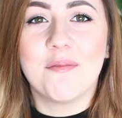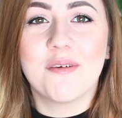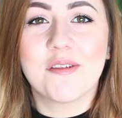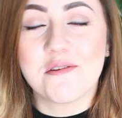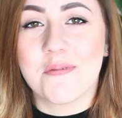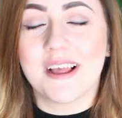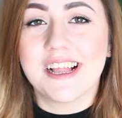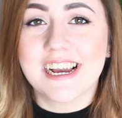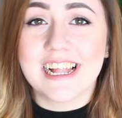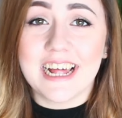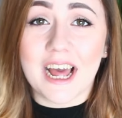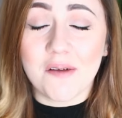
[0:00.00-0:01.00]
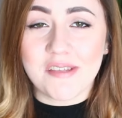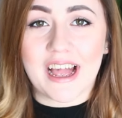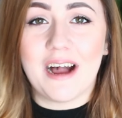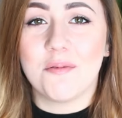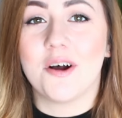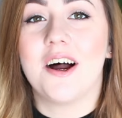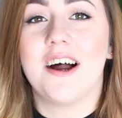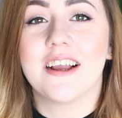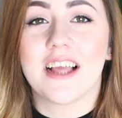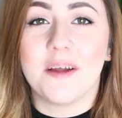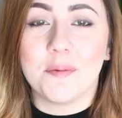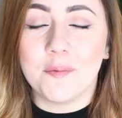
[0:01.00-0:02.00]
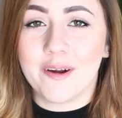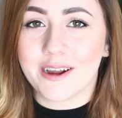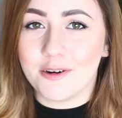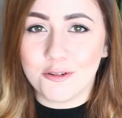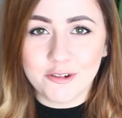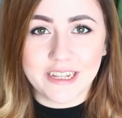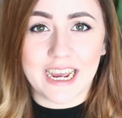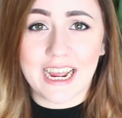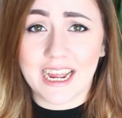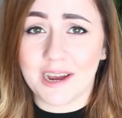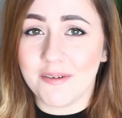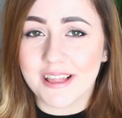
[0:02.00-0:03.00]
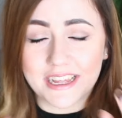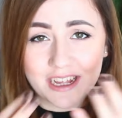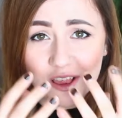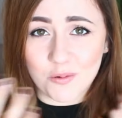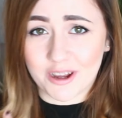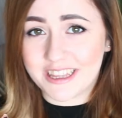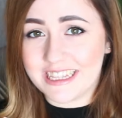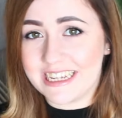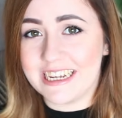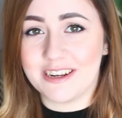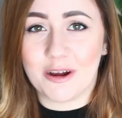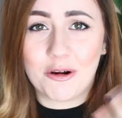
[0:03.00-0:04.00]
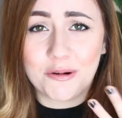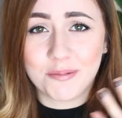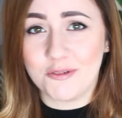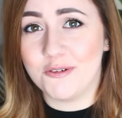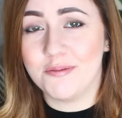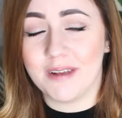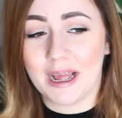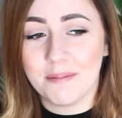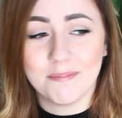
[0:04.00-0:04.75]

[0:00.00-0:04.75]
So basically I was at work, I'd been working all day, I was like sweaty and horrible and like